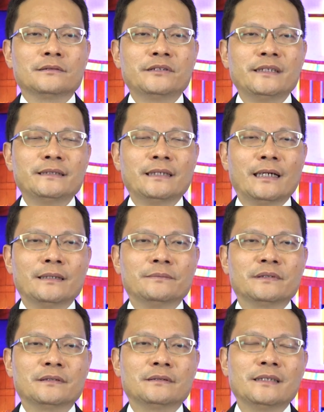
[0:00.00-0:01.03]
Three
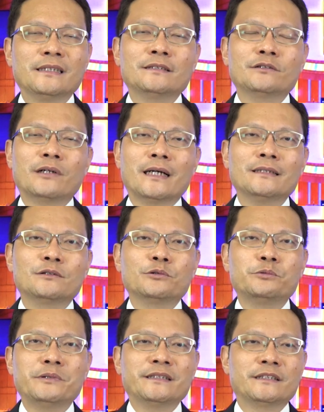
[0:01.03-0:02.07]
times he tried
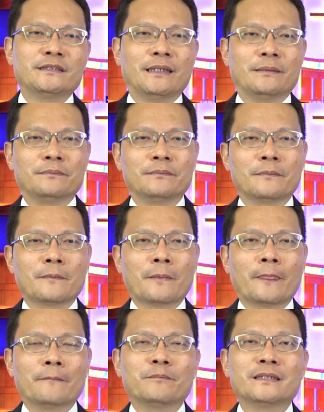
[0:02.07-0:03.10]
to reach them,
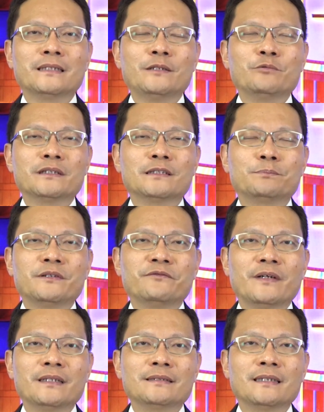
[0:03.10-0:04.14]
but he was
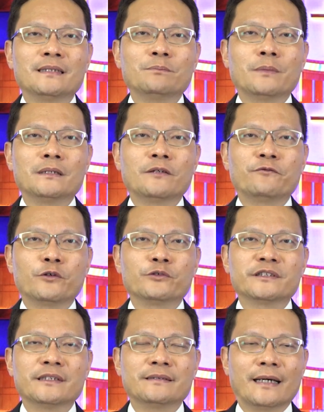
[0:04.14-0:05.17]
prevented by the
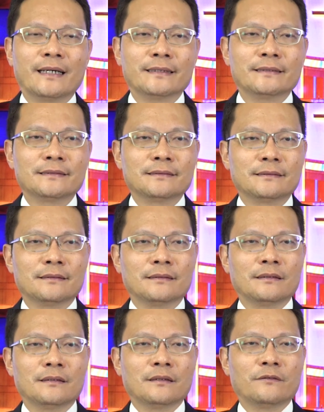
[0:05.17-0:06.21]
frozen ice.
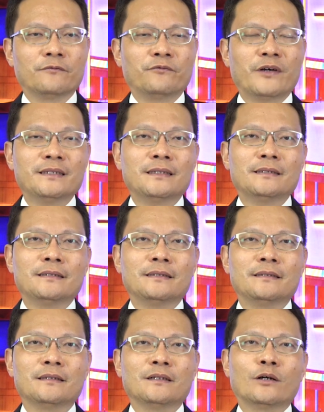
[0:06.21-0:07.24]

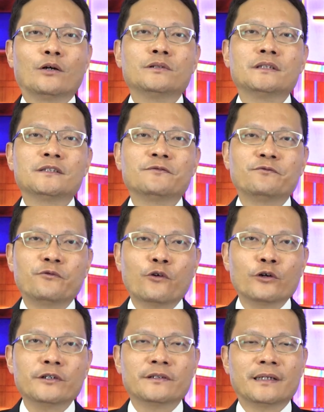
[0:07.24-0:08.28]
Finally, on his
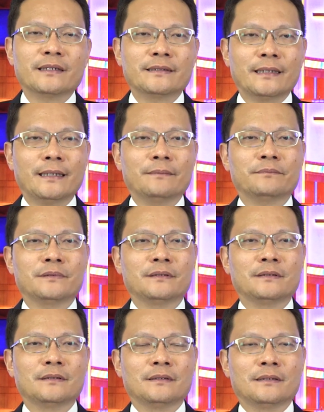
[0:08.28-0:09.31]
fourth attempt,
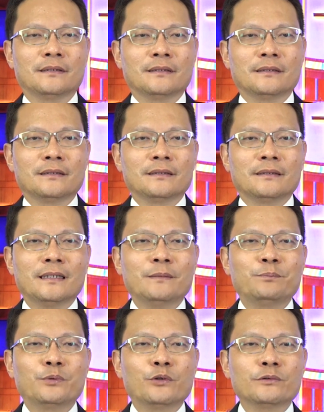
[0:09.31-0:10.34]
he
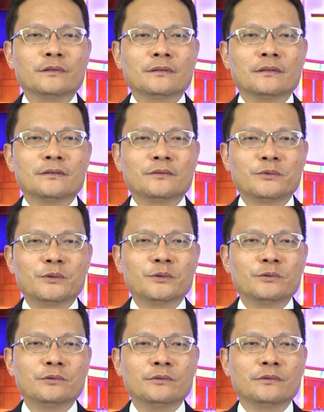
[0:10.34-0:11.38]
broke
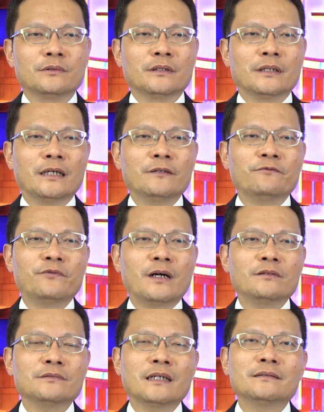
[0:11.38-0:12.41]
through and
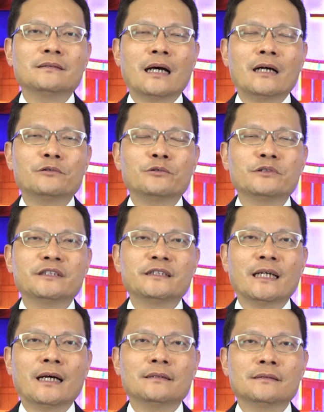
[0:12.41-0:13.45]
found a narrow
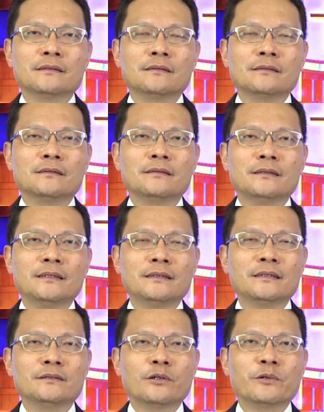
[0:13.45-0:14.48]
channel
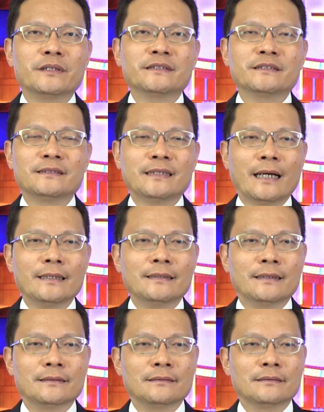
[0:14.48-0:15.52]
leading towards the
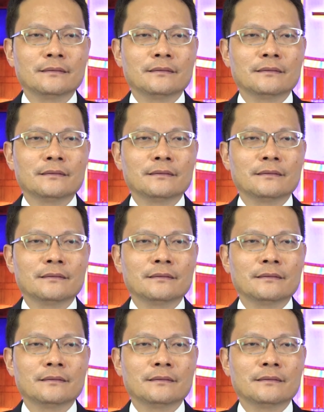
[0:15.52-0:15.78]
island.